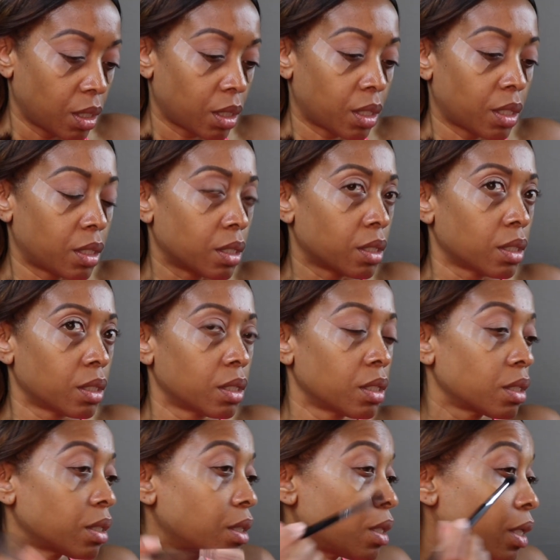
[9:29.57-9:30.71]
kind of
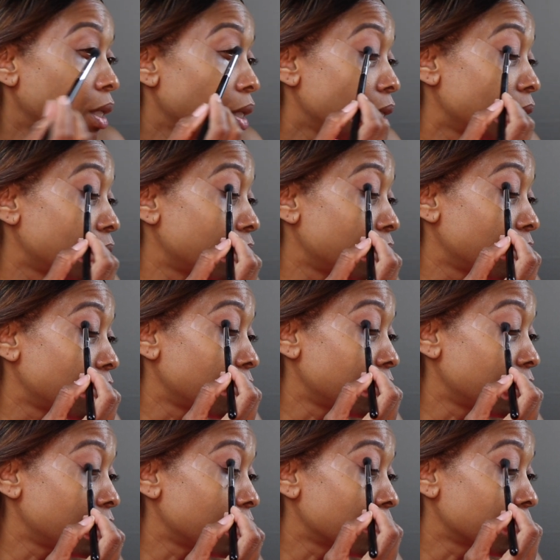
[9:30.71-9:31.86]
lay it
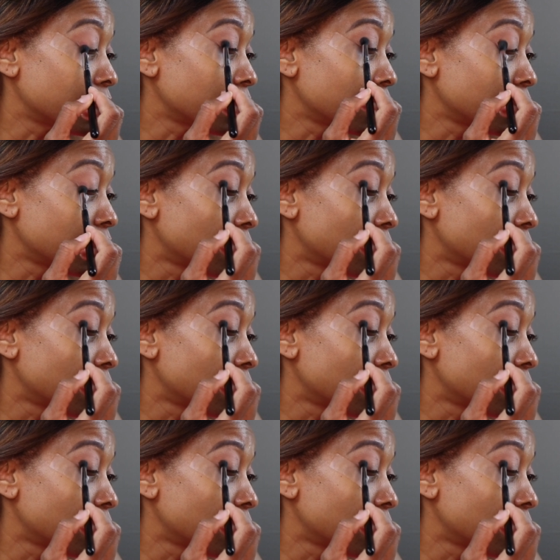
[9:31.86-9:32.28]
here.